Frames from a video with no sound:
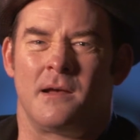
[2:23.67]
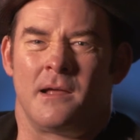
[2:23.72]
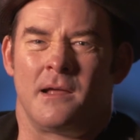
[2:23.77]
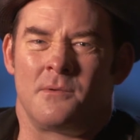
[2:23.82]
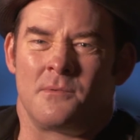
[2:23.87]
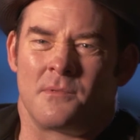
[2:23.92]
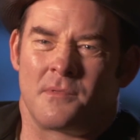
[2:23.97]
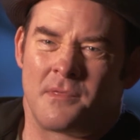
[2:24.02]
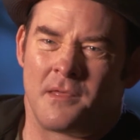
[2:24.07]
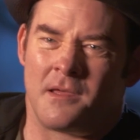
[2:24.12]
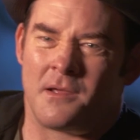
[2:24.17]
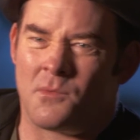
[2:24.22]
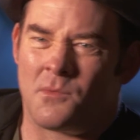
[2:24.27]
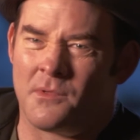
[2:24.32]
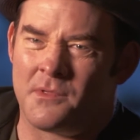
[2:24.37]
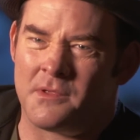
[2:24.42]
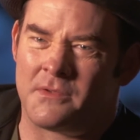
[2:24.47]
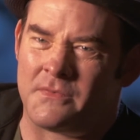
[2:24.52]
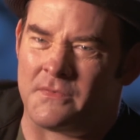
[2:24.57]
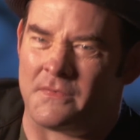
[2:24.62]
I don't think,
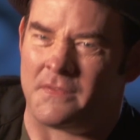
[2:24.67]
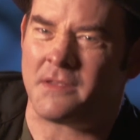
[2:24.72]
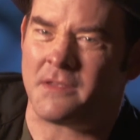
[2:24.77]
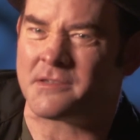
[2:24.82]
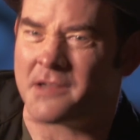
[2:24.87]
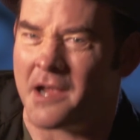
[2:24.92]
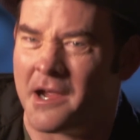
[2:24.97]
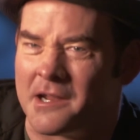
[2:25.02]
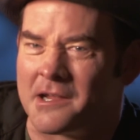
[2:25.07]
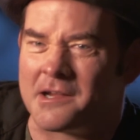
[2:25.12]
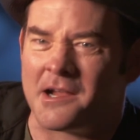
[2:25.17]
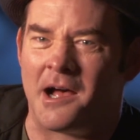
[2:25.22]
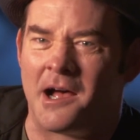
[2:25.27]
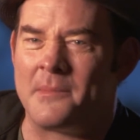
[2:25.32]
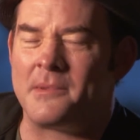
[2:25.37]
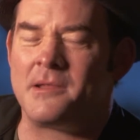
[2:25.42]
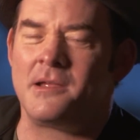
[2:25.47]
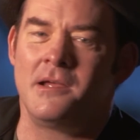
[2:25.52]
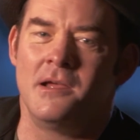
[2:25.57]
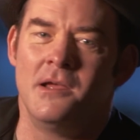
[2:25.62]
well, this is this kind of
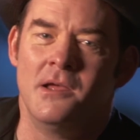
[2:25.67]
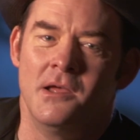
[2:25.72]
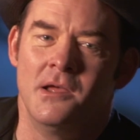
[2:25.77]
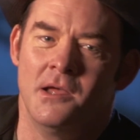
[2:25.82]
comedy.